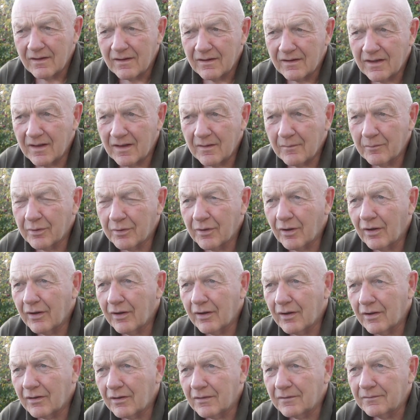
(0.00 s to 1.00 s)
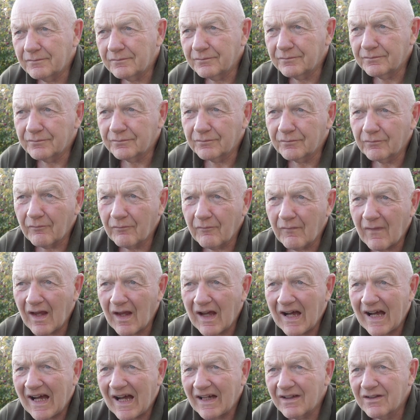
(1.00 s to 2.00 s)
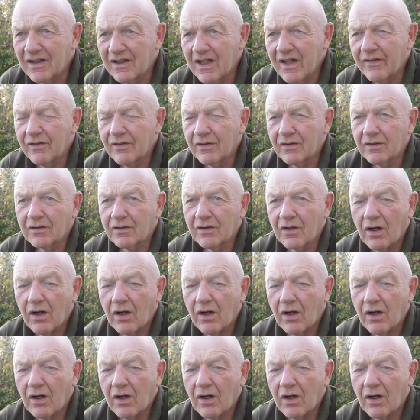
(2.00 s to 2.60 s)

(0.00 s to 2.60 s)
The employer had given